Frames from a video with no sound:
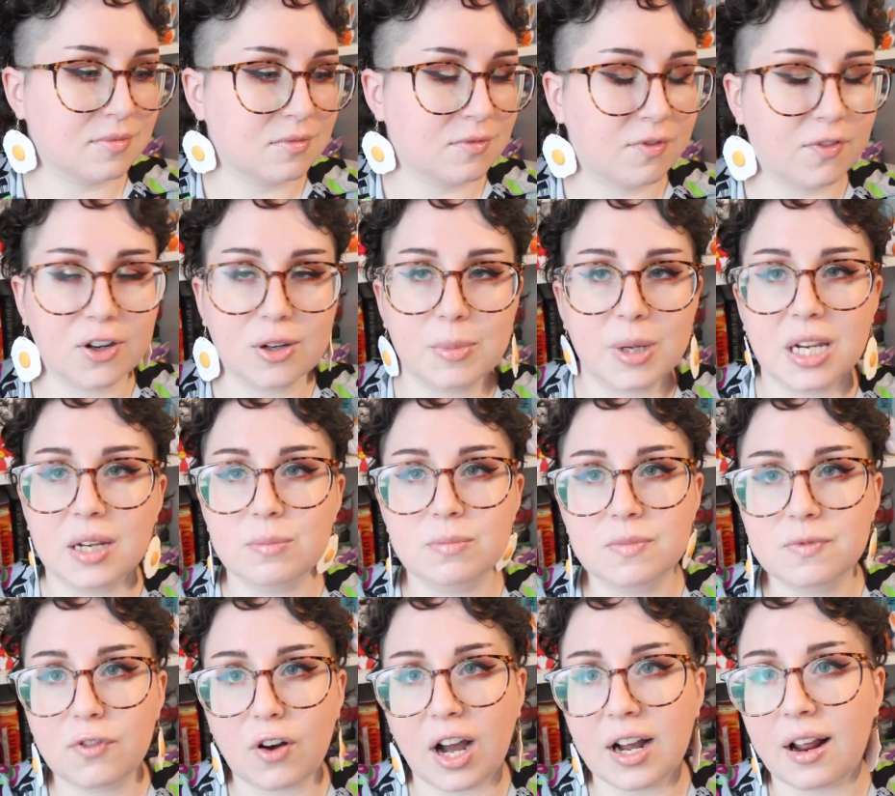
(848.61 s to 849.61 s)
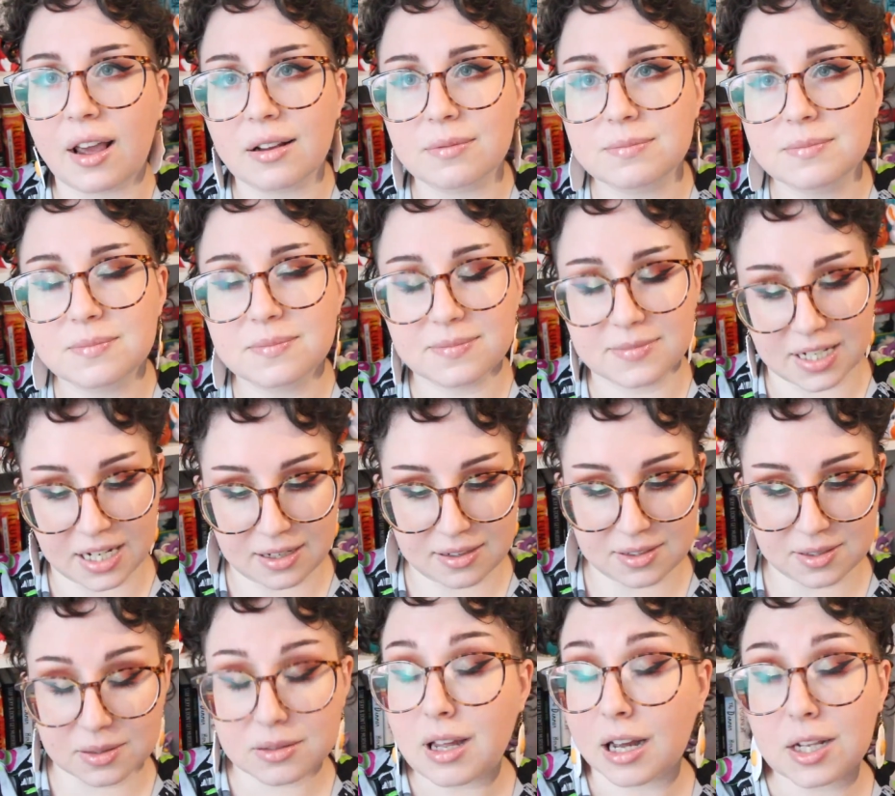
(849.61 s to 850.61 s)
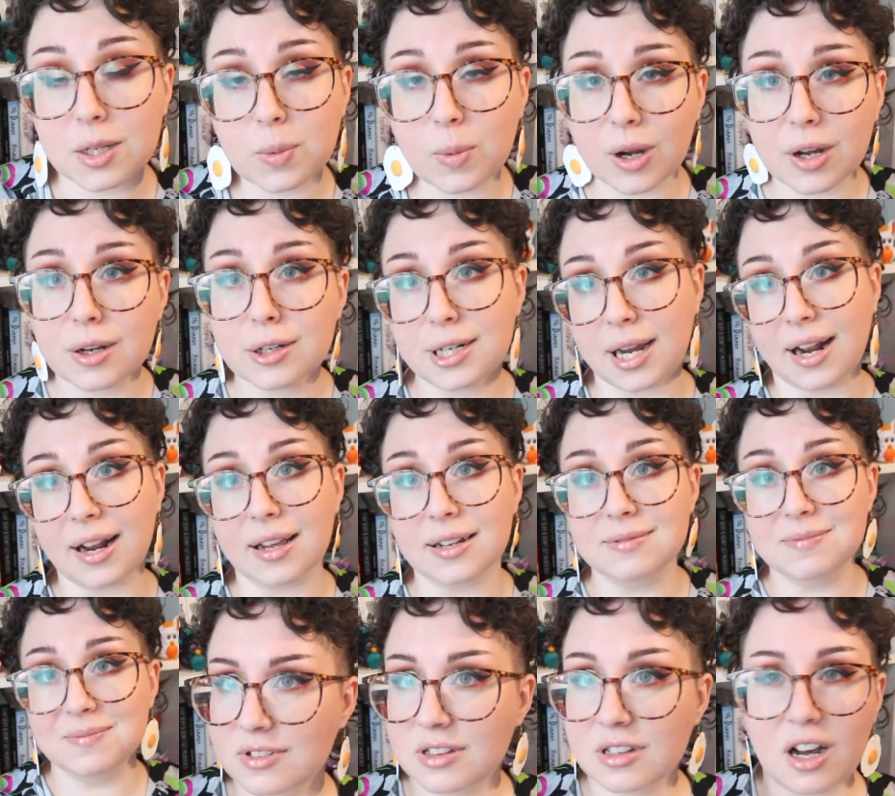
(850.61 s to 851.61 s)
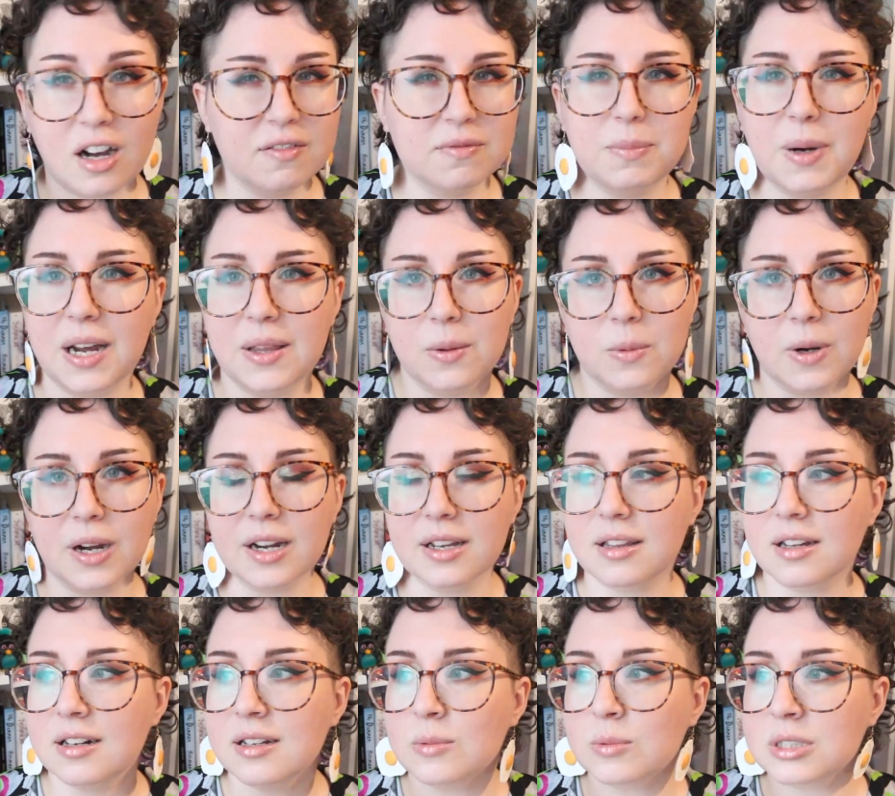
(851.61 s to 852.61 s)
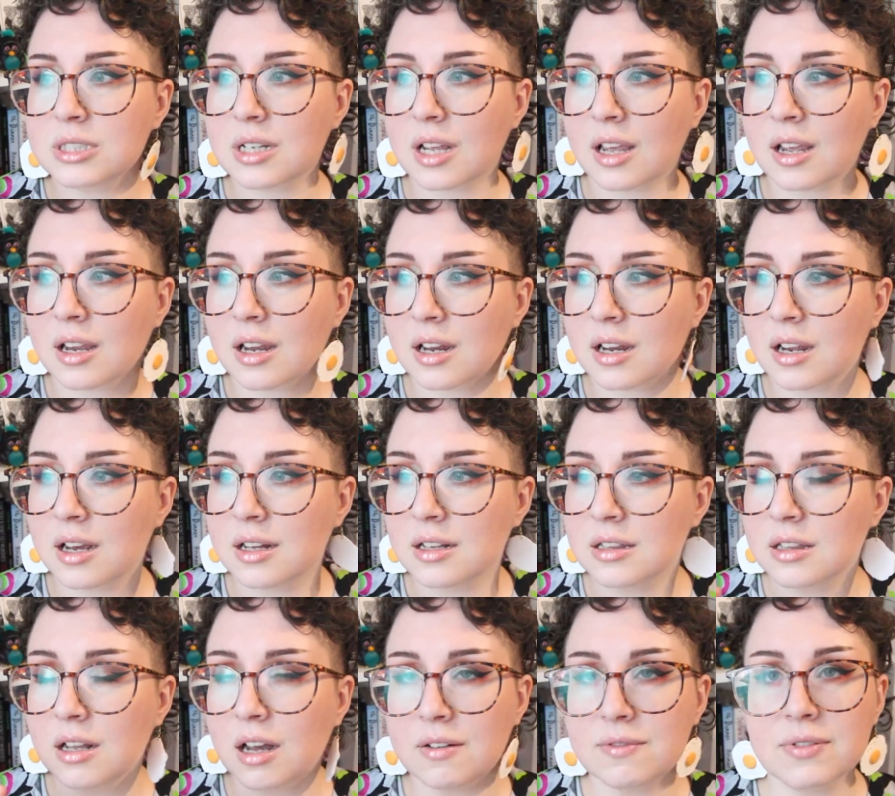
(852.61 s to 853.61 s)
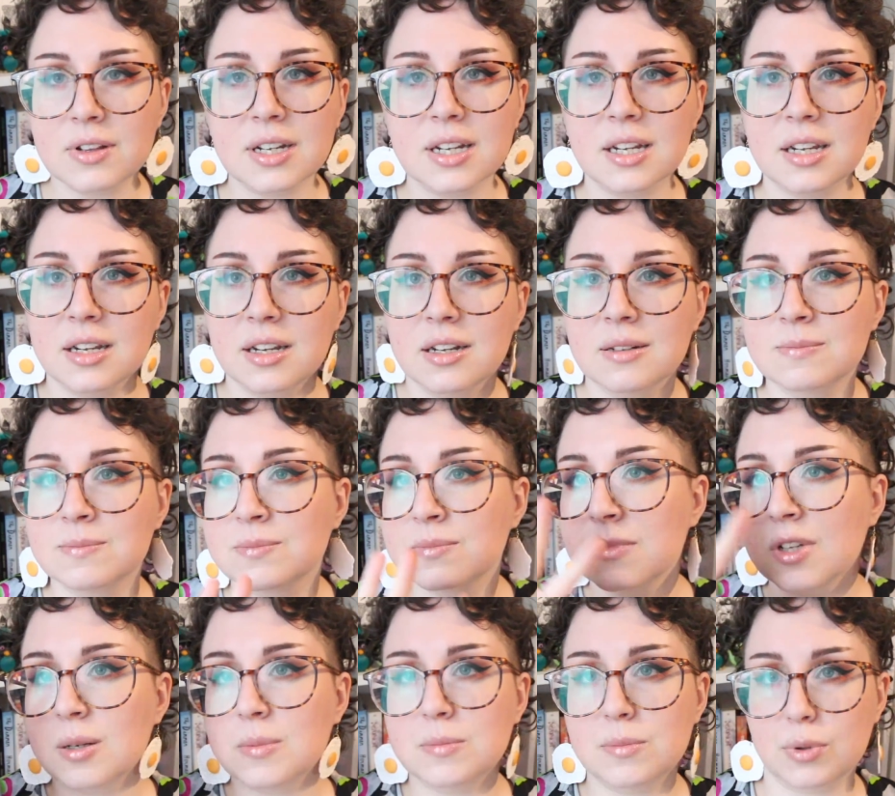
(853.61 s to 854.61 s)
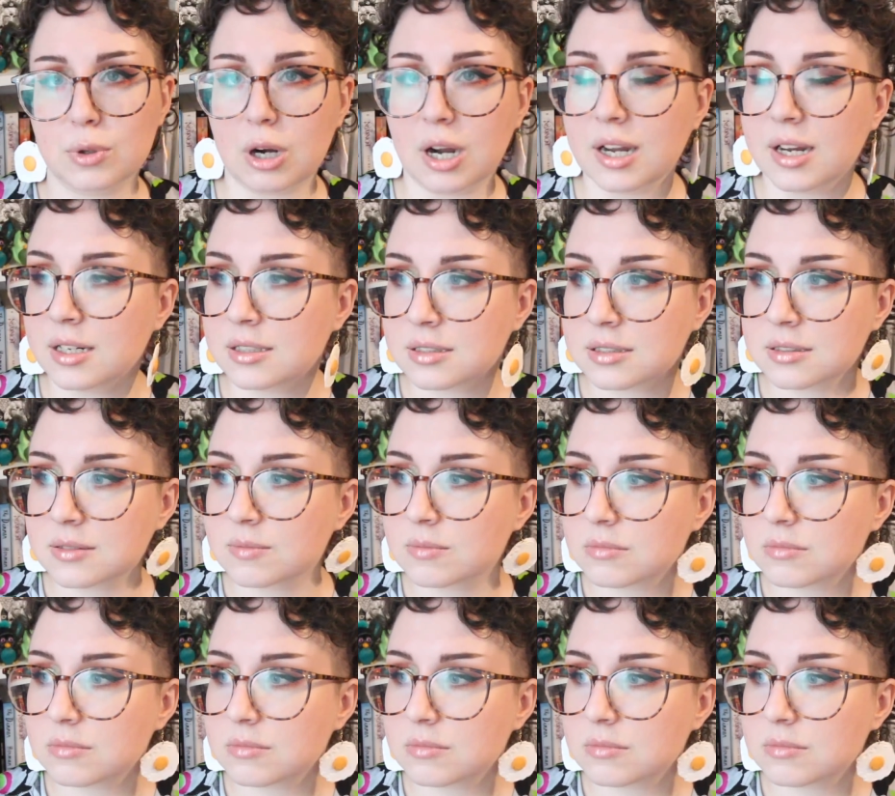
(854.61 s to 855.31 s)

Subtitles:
Furby Friday. That's what you're getting. Love, by the way, that it was a lovely, bright,